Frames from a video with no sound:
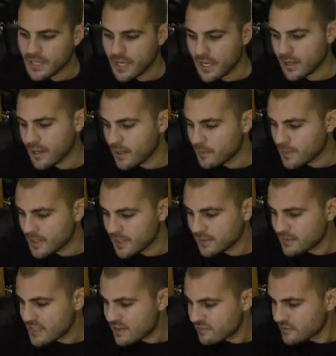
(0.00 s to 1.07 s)
yeah, I
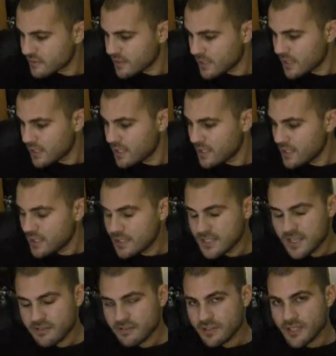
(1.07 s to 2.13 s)
mean definitely
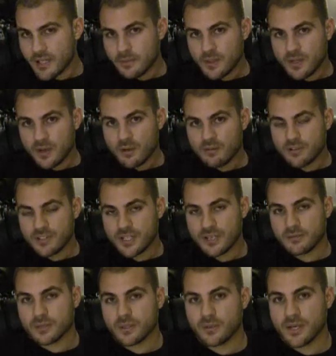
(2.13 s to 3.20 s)
definitely let me know if there's
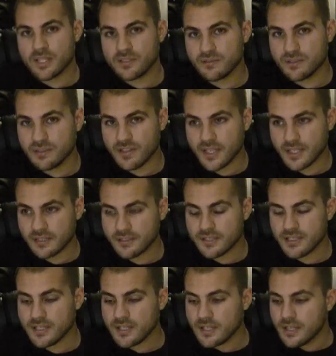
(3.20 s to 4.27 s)
any requests for
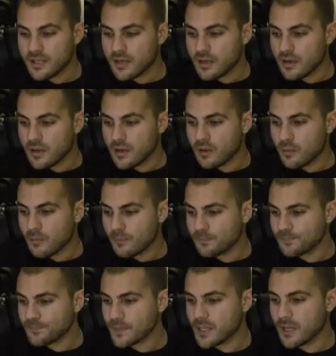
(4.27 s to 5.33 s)
things.
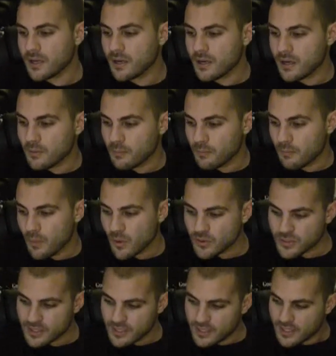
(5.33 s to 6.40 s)
Um,
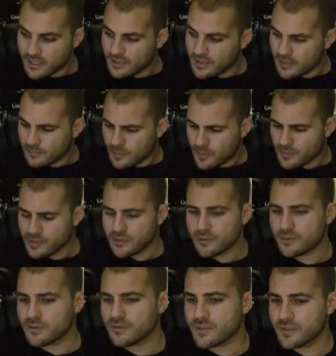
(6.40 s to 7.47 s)
mostly, I think most of
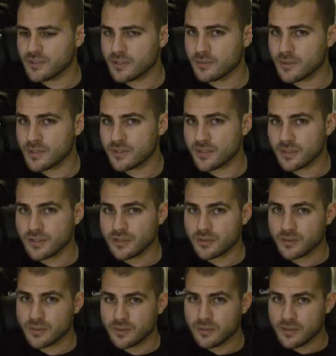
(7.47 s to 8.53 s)
the reviews I'm going to start
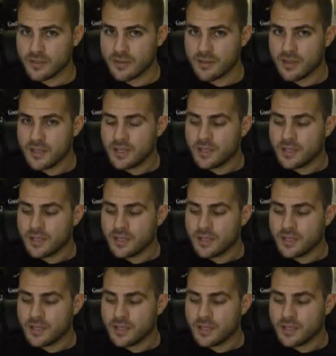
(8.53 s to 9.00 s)
doing are with,